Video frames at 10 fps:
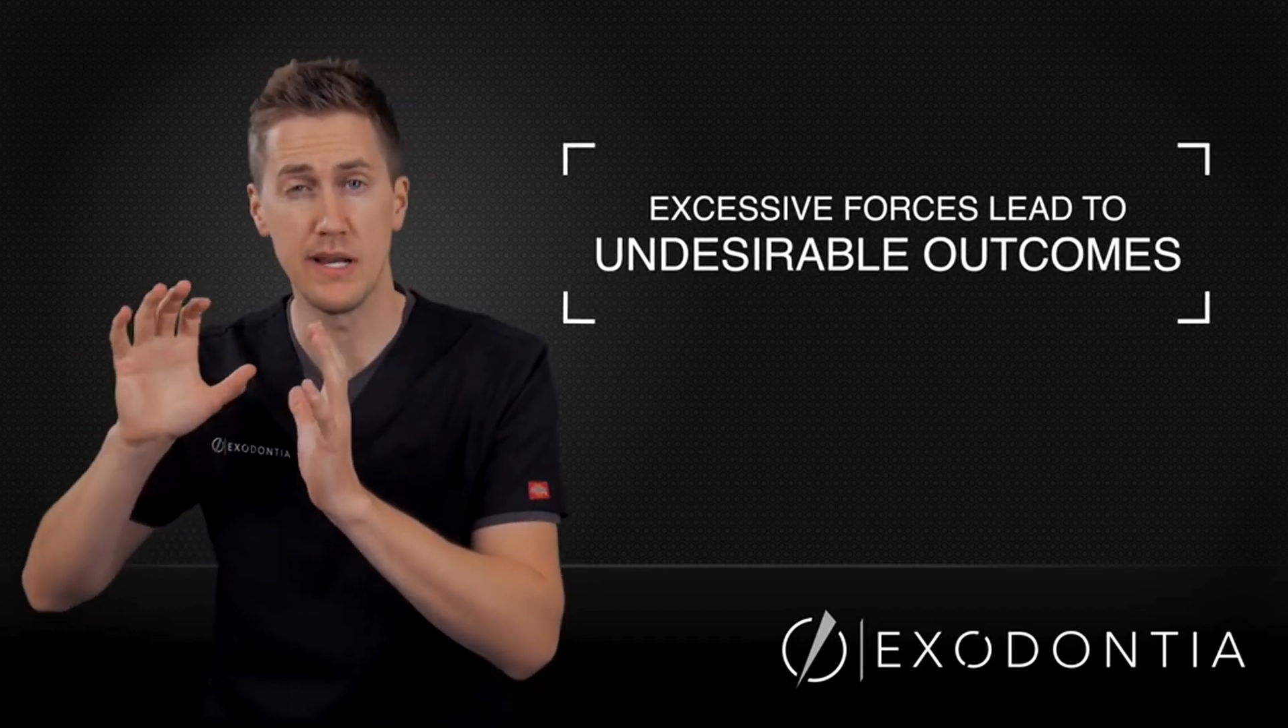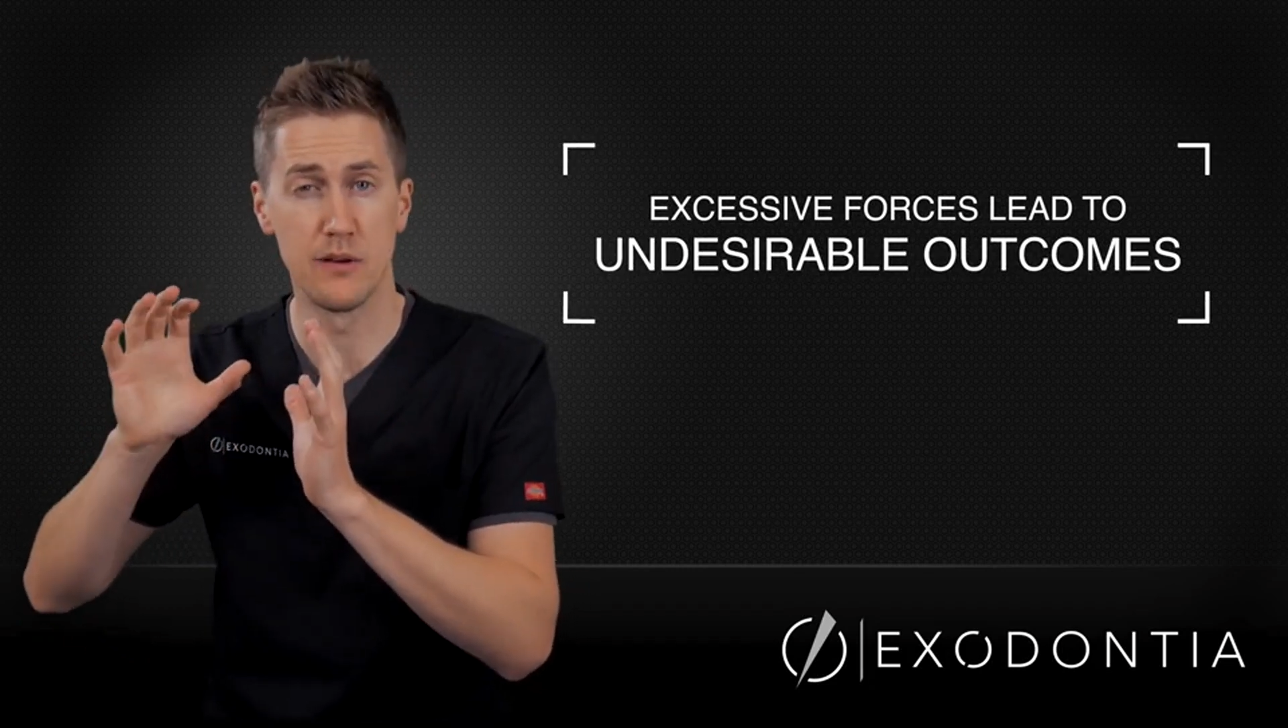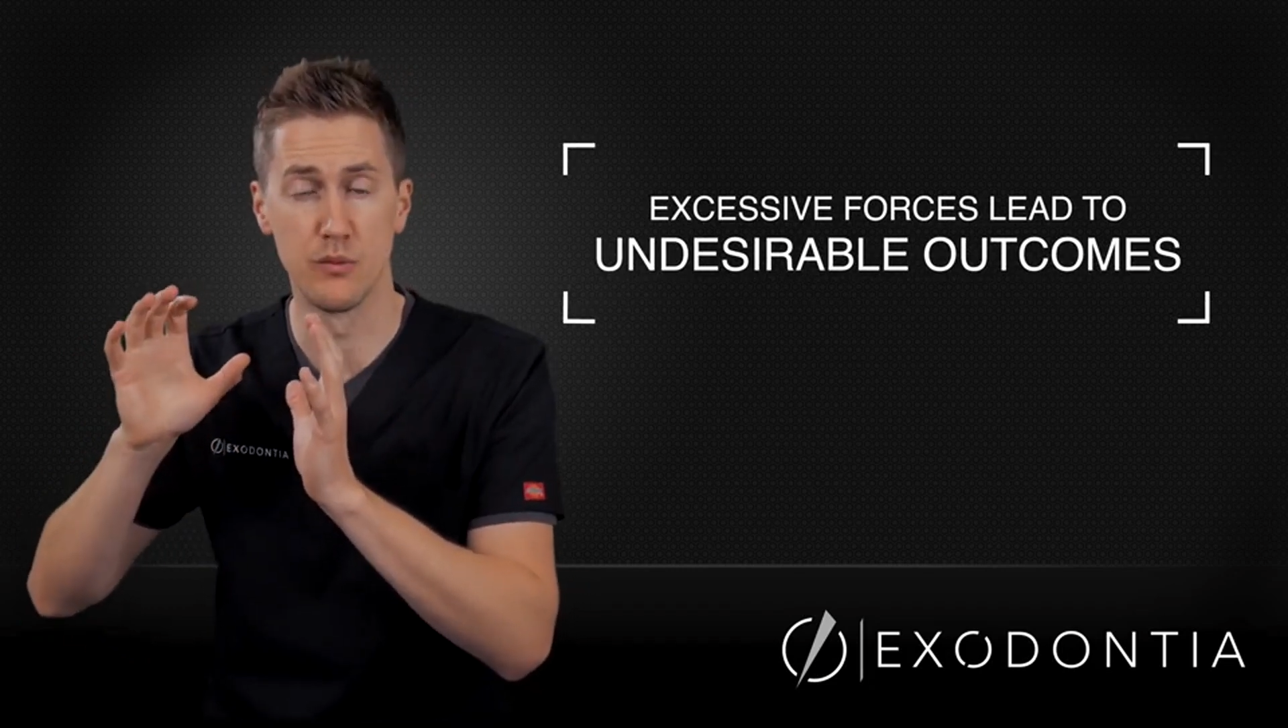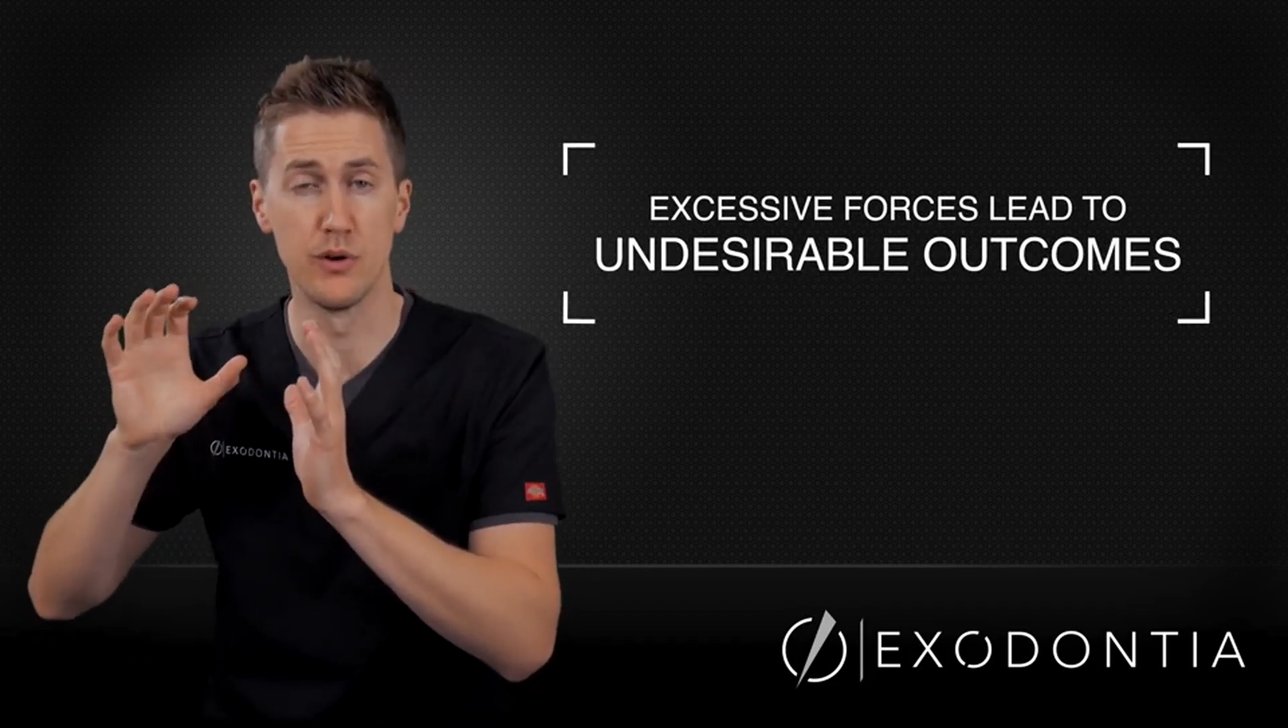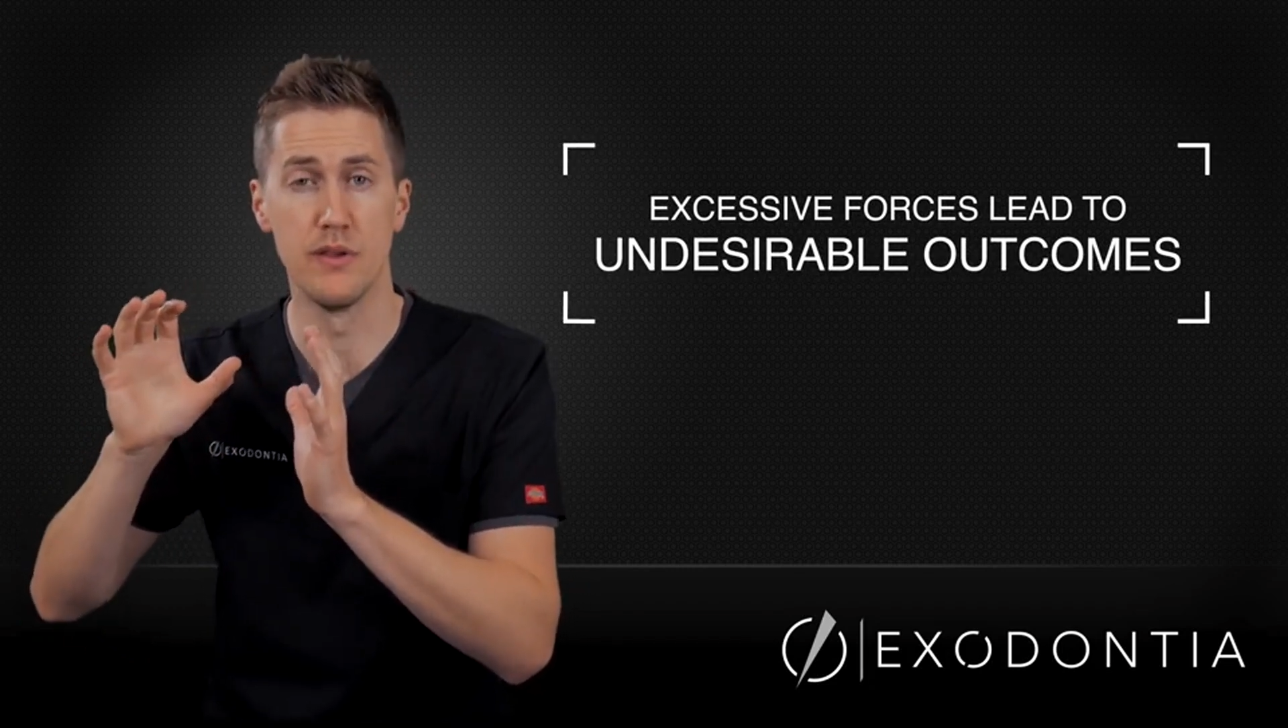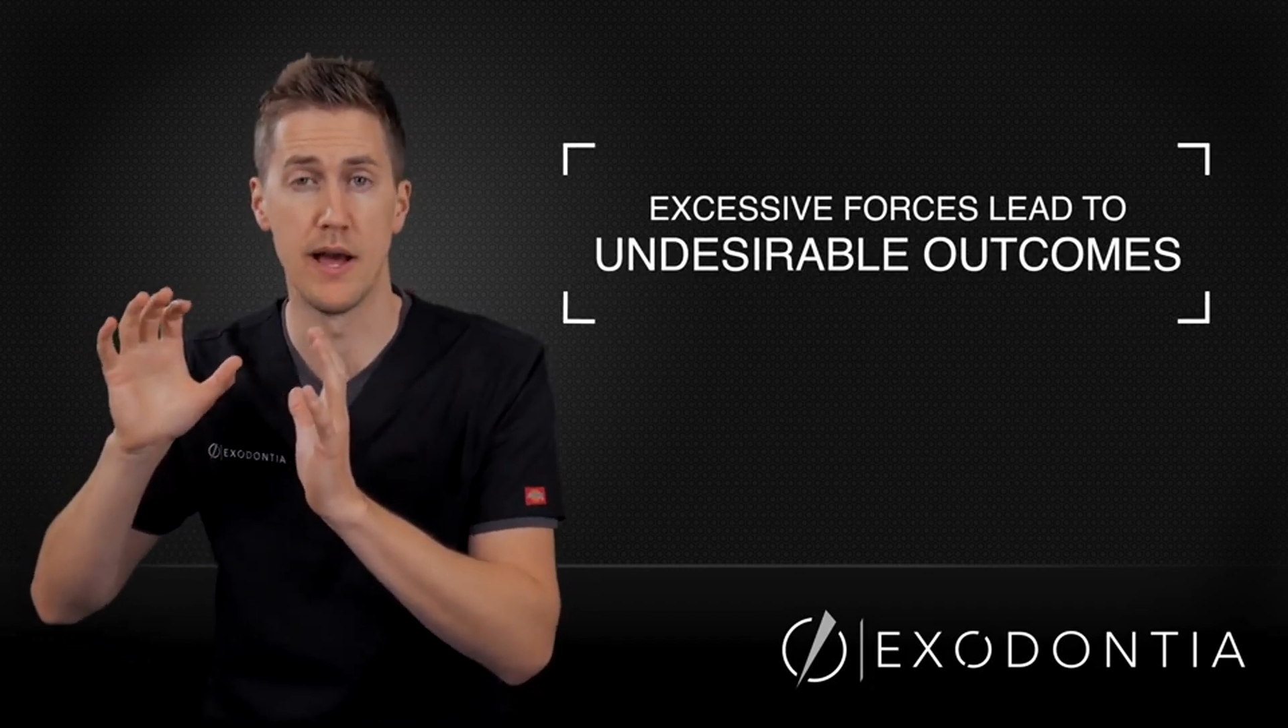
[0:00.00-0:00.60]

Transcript: the root of